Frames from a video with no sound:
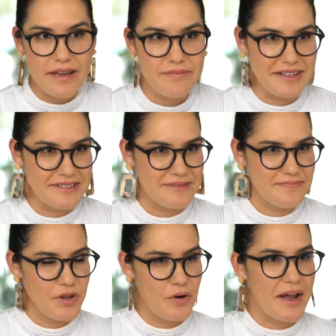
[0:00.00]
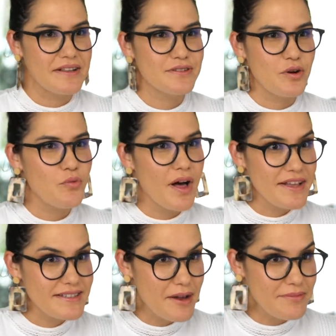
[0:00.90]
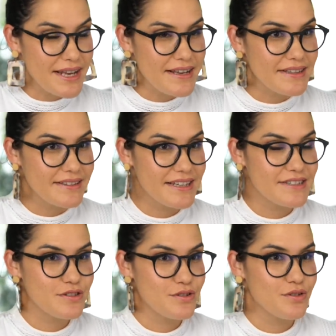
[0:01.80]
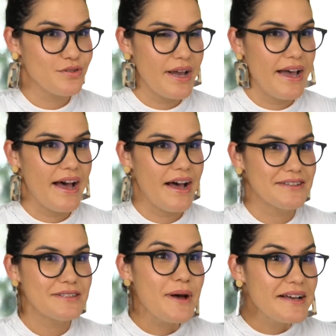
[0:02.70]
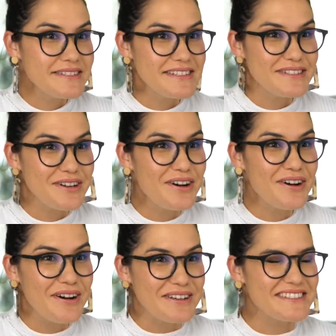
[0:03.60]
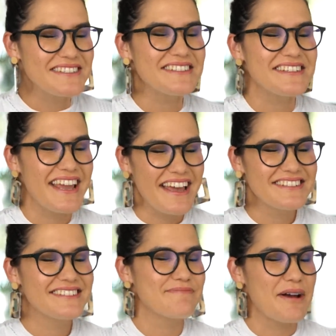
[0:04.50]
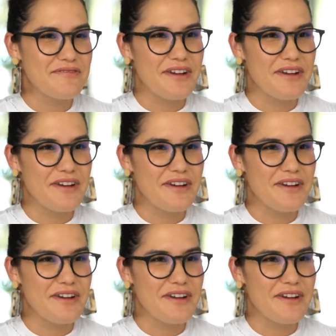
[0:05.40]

eight minutes. All right, so while that's happening, let's do our spicy sauce. Yes my